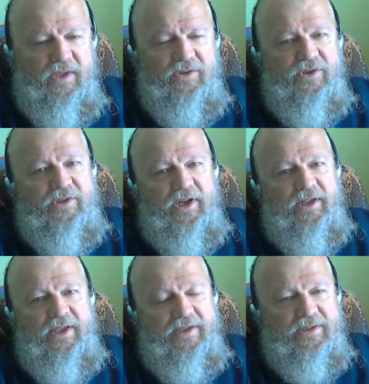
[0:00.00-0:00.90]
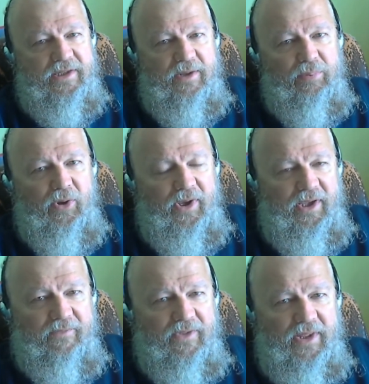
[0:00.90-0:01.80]
is just going to test the
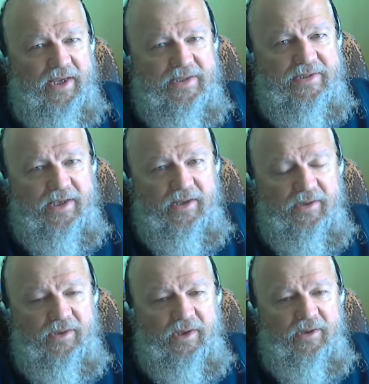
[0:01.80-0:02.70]
deploying of the light sail.